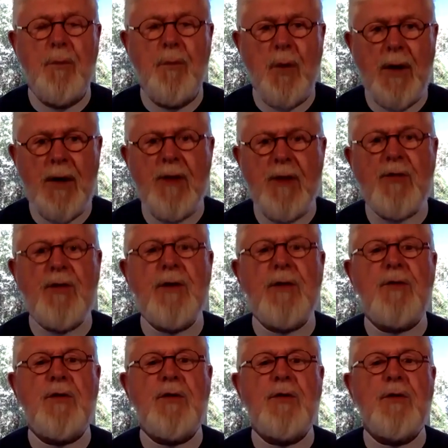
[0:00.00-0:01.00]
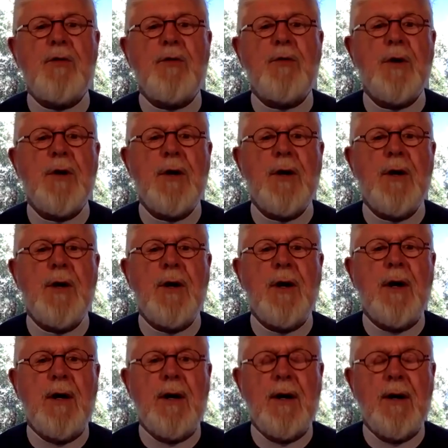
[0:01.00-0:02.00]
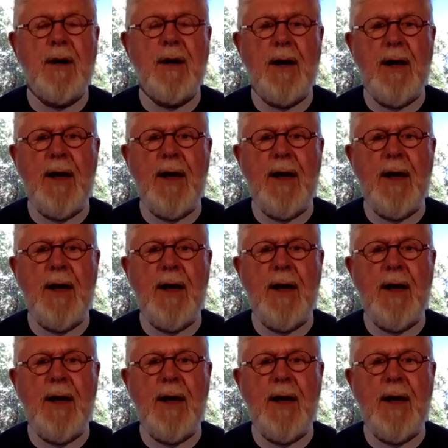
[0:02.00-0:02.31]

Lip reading: bring us into a